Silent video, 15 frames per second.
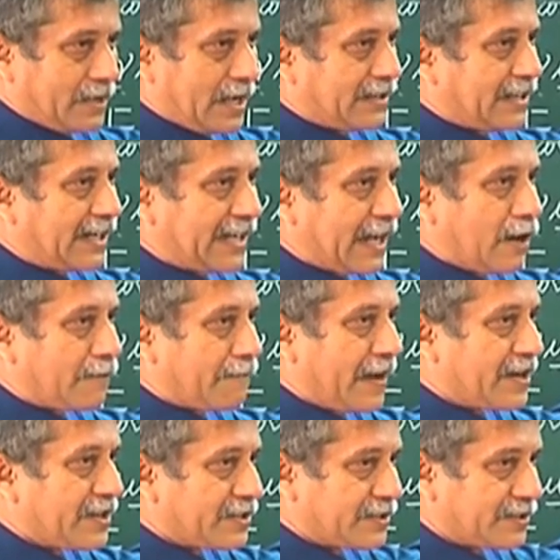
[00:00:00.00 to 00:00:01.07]
and that cannot
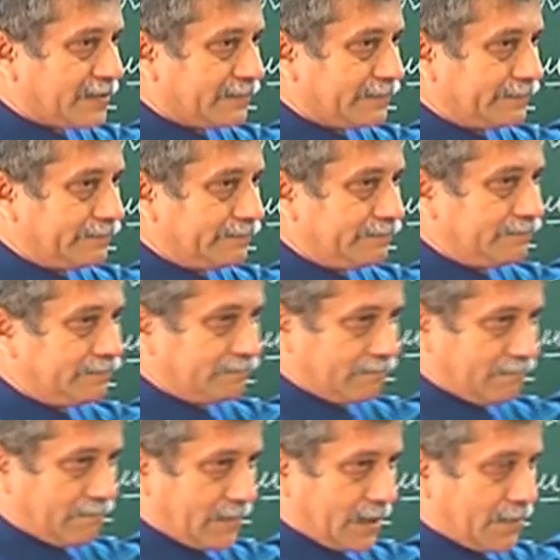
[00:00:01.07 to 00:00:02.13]
vanish
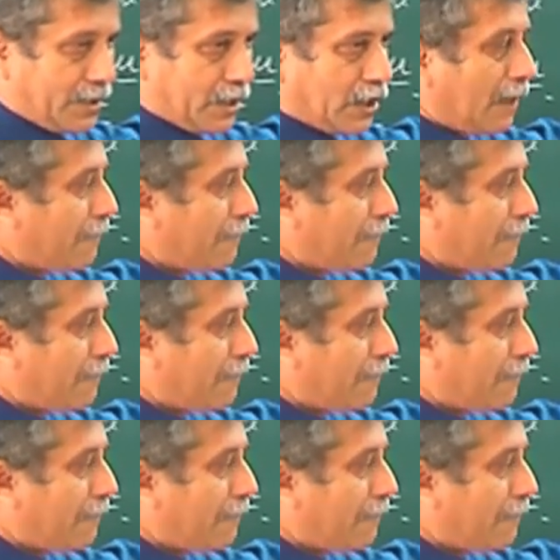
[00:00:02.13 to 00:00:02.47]
because